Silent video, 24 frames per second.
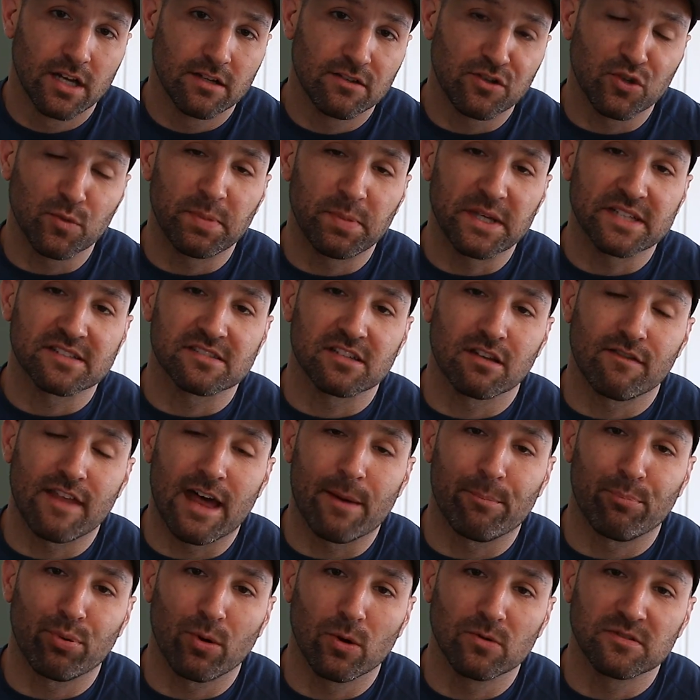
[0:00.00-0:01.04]
2 pieces of
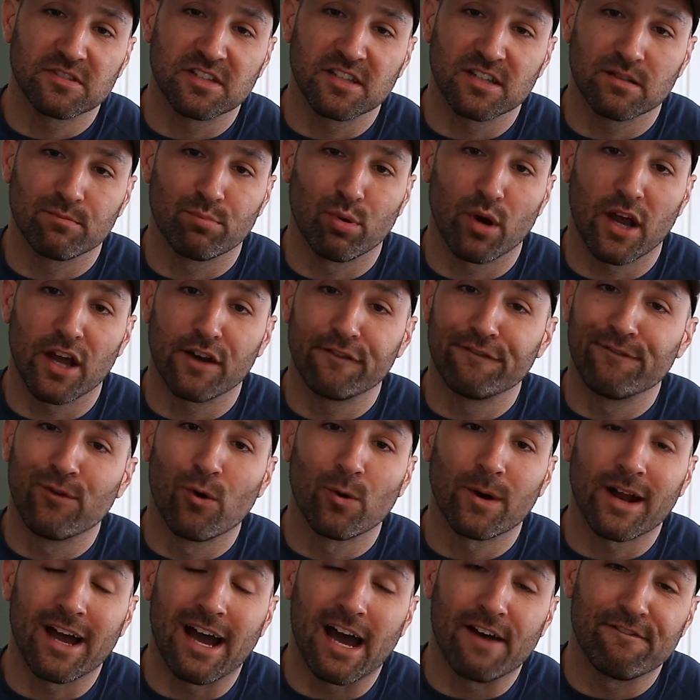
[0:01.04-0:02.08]
that protein bread,
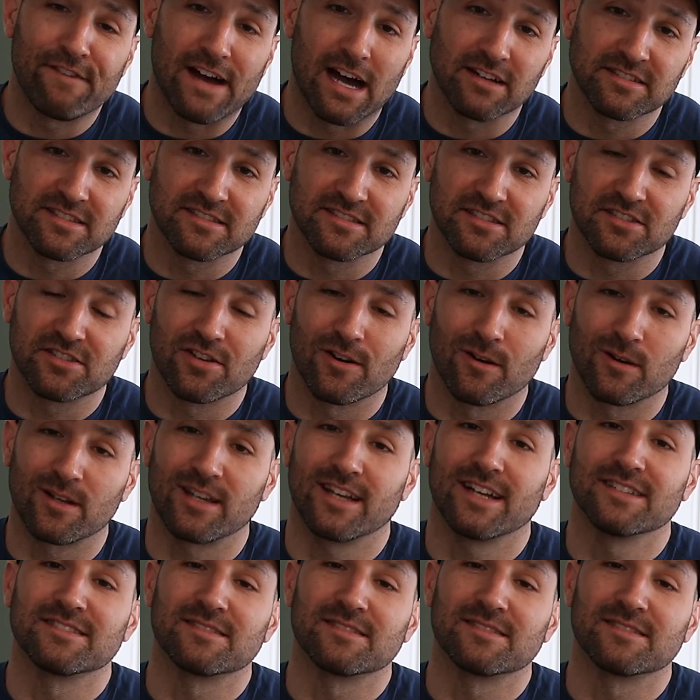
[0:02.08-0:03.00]
4.5 ounces of turkey,